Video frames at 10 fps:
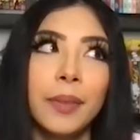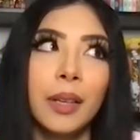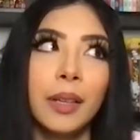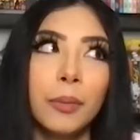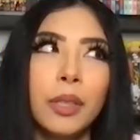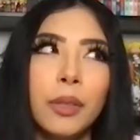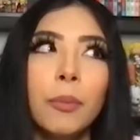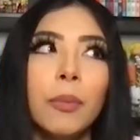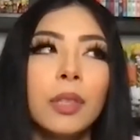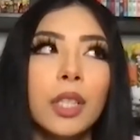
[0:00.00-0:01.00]

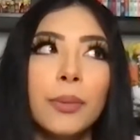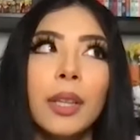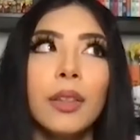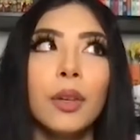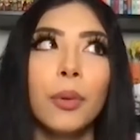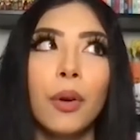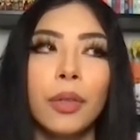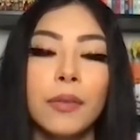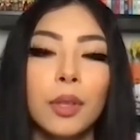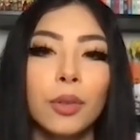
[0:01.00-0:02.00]
with the
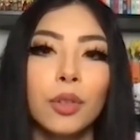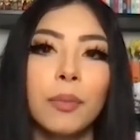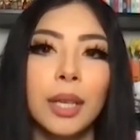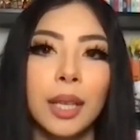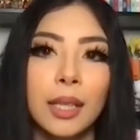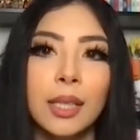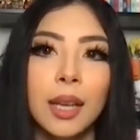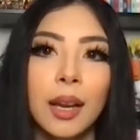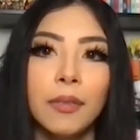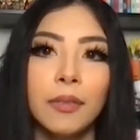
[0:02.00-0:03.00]
growth of social media and
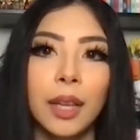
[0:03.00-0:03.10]
stuff.